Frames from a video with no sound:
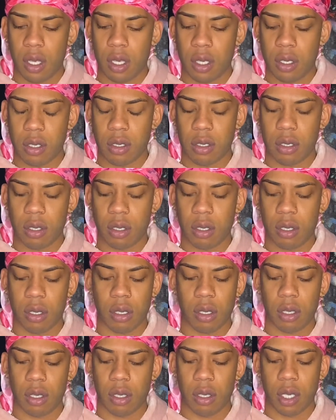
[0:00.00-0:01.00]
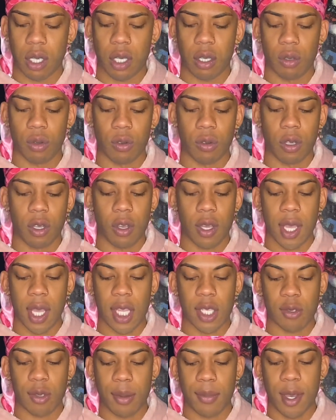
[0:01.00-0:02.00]
Just, ugh. Anywho, okay,
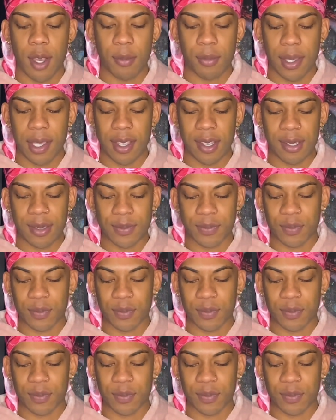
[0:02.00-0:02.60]
so about me.